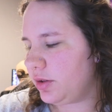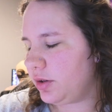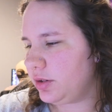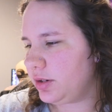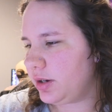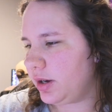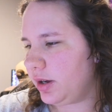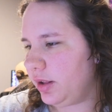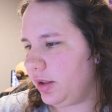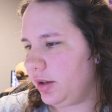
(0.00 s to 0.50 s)

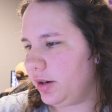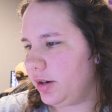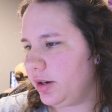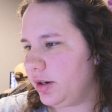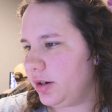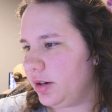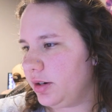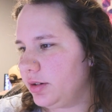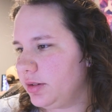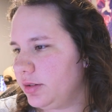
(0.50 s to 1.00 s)
Third
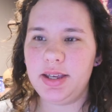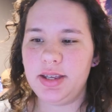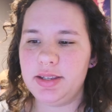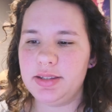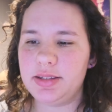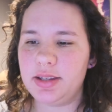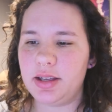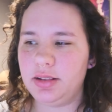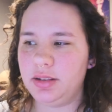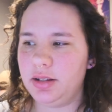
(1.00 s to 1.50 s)
color
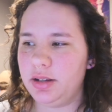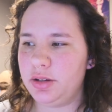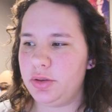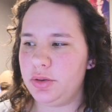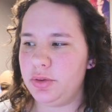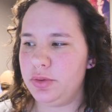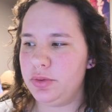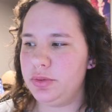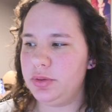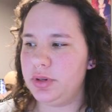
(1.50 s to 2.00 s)
is
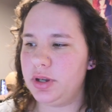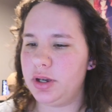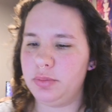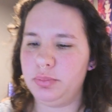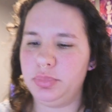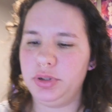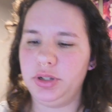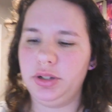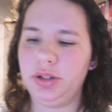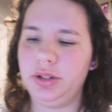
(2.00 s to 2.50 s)
lagoon
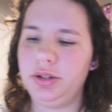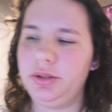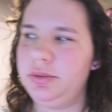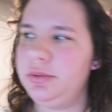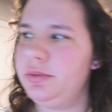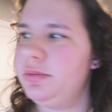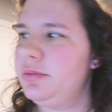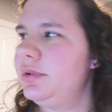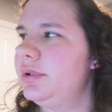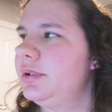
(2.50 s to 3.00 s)

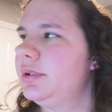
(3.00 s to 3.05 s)
blue.